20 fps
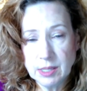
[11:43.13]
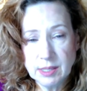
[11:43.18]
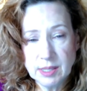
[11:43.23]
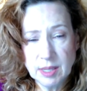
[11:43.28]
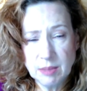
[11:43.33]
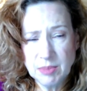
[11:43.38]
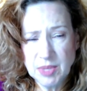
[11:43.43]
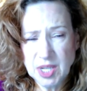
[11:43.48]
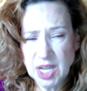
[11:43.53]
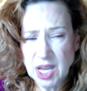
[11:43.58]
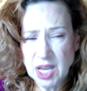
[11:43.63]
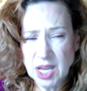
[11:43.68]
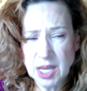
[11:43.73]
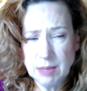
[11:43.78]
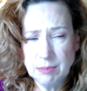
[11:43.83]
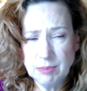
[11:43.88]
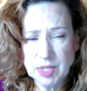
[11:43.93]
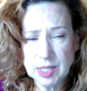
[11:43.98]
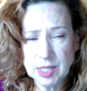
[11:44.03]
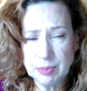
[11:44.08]

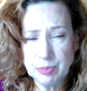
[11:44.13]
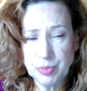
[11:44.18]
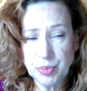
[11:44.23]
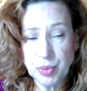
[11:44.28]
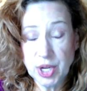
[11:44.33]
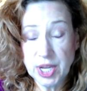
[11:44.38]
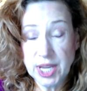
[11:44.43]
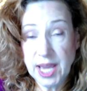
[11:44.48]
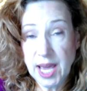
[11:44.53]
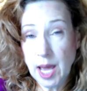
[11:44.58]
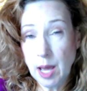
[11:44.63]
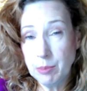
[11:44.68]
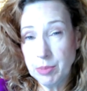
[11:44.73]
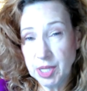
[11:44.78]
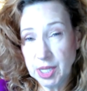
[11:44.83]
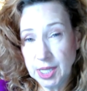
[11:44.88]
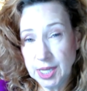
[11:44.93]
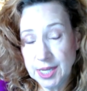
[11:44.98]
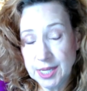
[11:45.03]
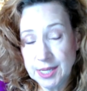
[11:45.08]
Sometimes
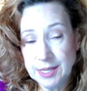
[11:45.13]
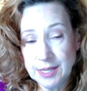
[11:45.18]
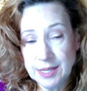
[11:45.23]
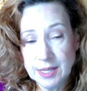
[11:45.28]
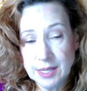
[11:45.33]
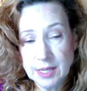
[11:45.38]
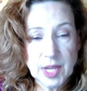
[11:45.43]
pregabalin